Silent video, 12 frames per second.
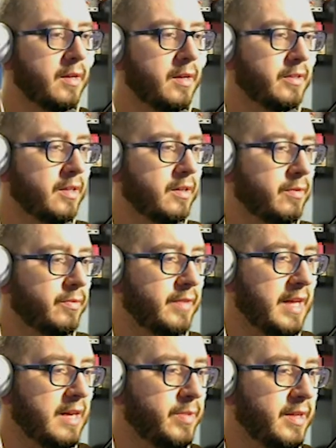So
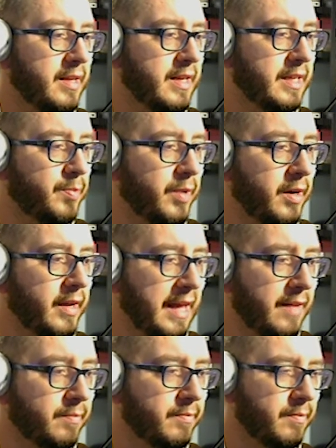that'll be the next part.
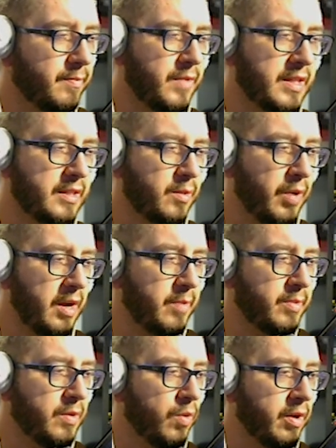Again, this will probably
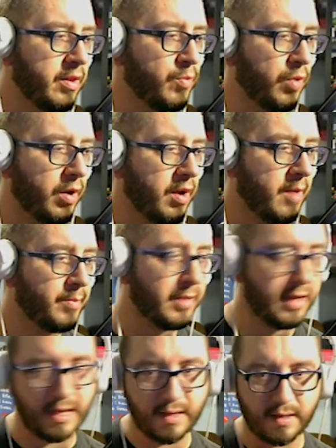be one of the more
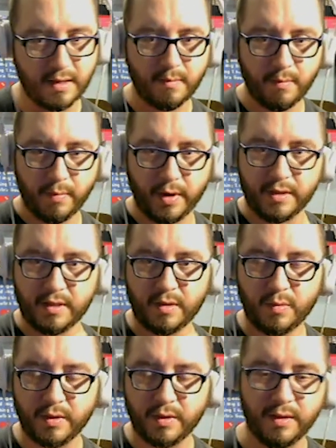complicated parts that
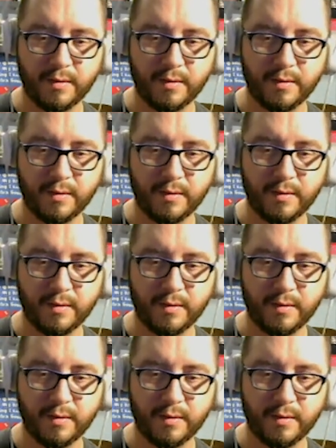we'll do.